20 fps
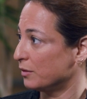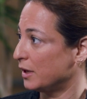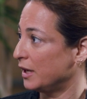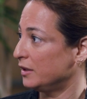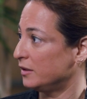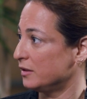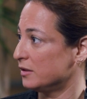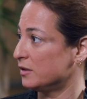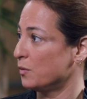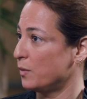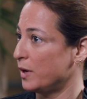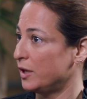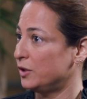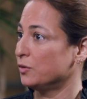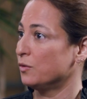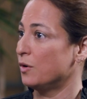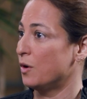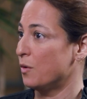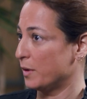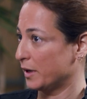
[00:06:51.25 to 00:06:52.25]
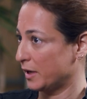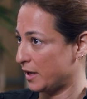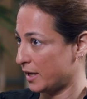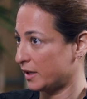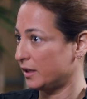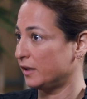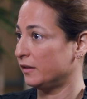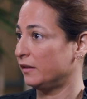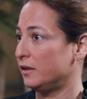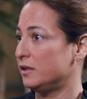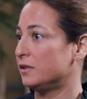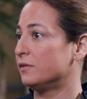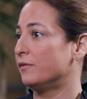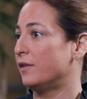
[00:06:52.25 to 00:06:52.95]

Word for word: right, is the way to go when getting these